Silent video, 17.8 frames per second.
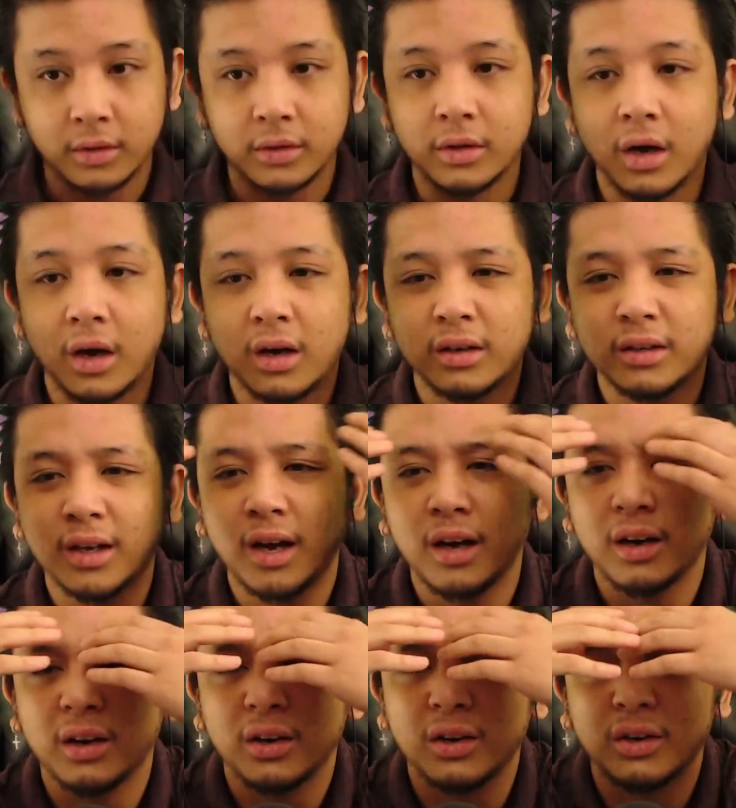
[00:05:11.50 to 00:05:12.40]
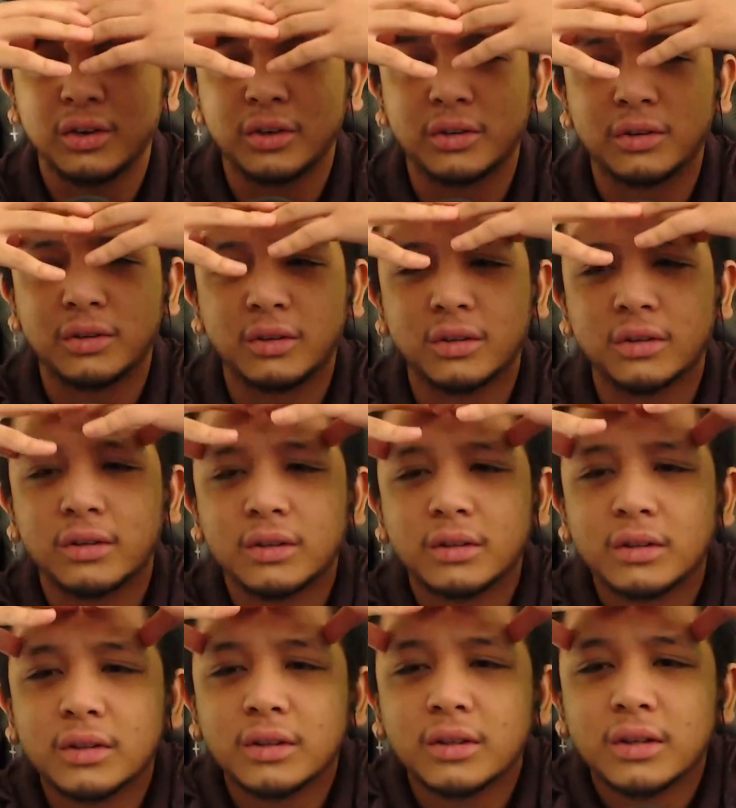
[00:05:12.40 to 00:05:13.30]
Nah, not her.
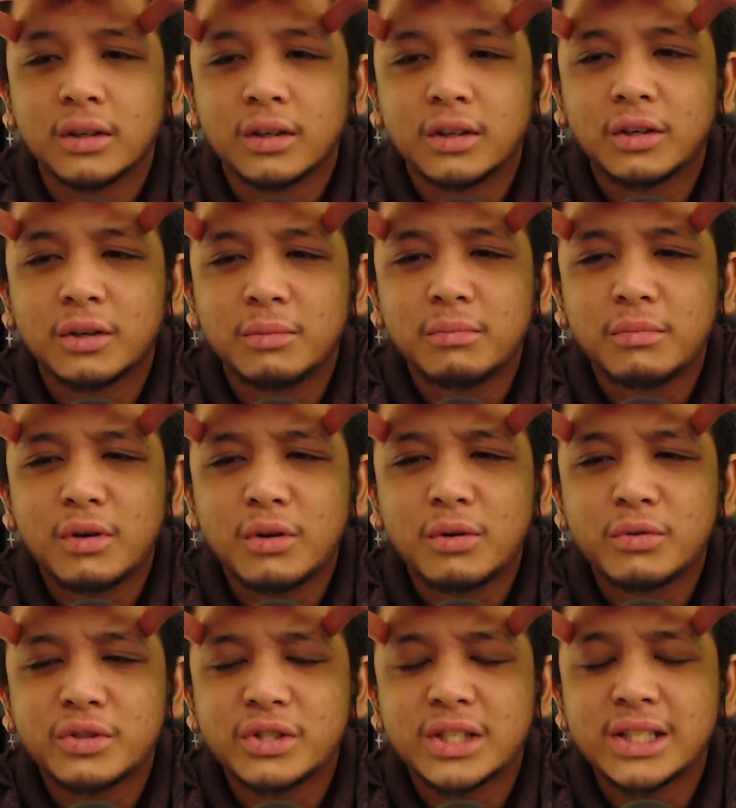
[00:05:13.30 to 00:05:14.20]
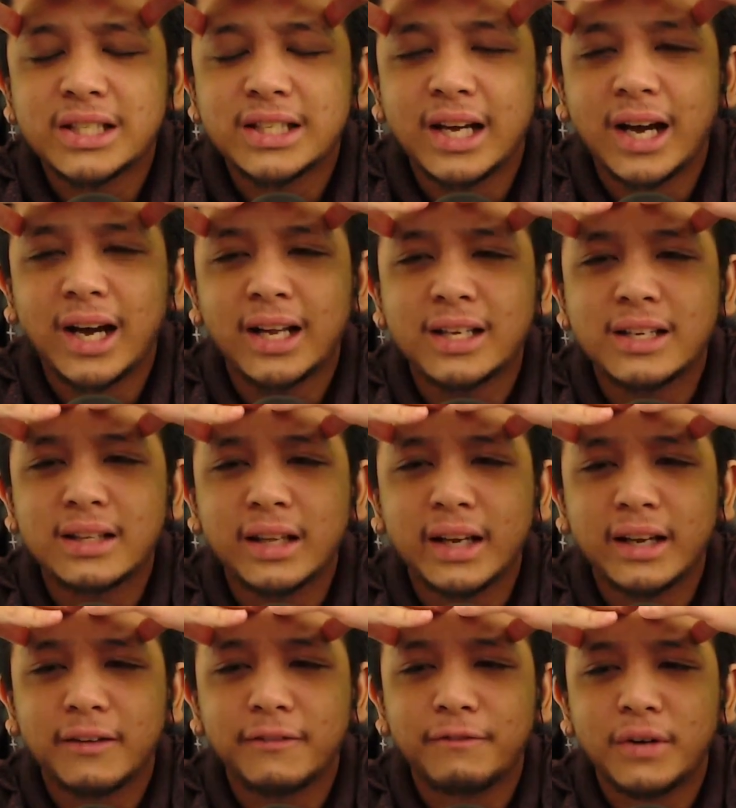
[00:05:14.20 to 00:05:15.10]
Come on, she died
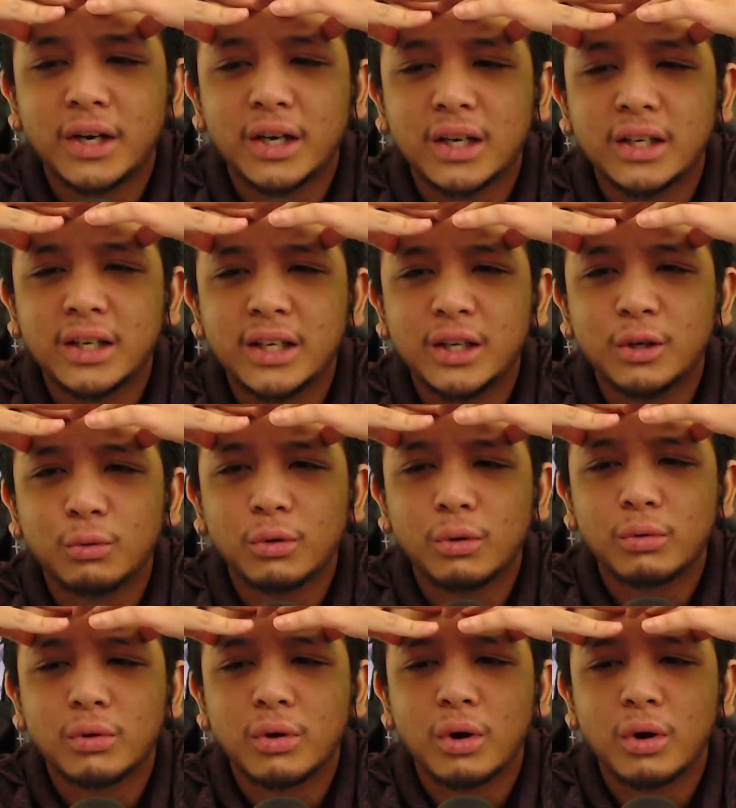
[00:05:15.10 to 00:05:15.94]
like a fucking hero,